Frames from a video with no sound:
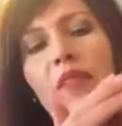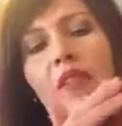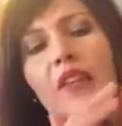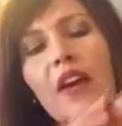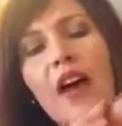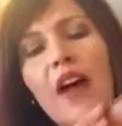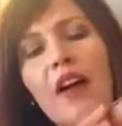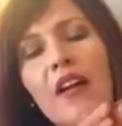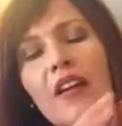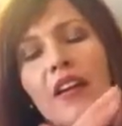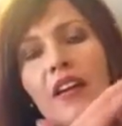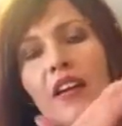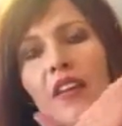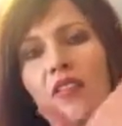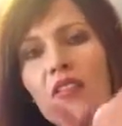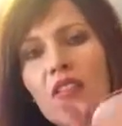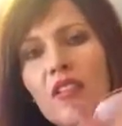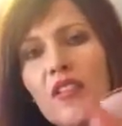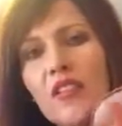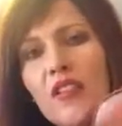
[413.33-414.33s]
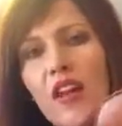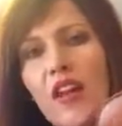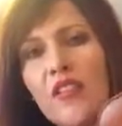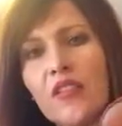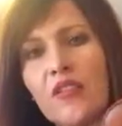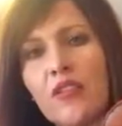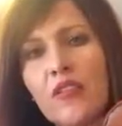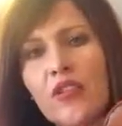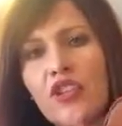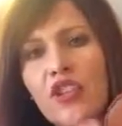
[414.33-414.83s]
yeah, it gives it this
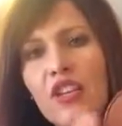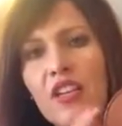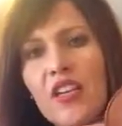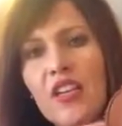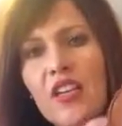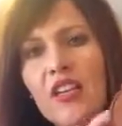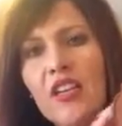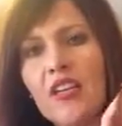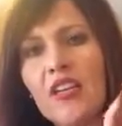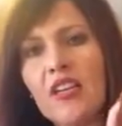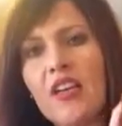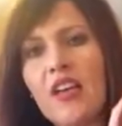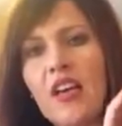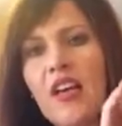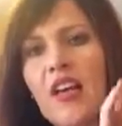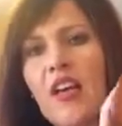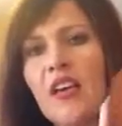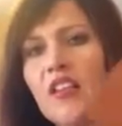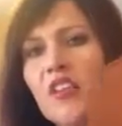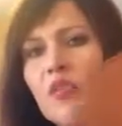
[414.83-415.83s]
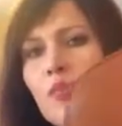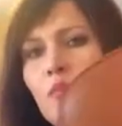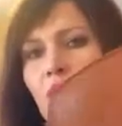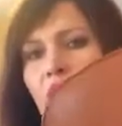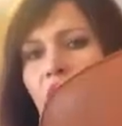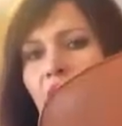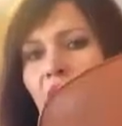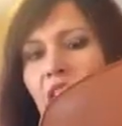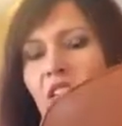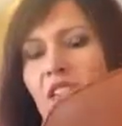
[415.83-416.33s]
nice little sheen, and it's a
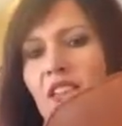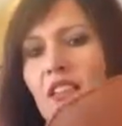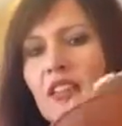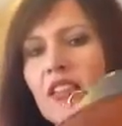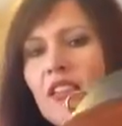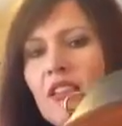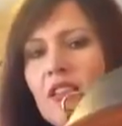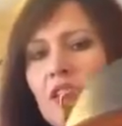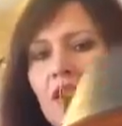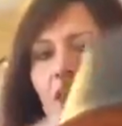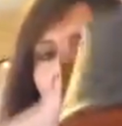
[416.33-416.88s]
protectant.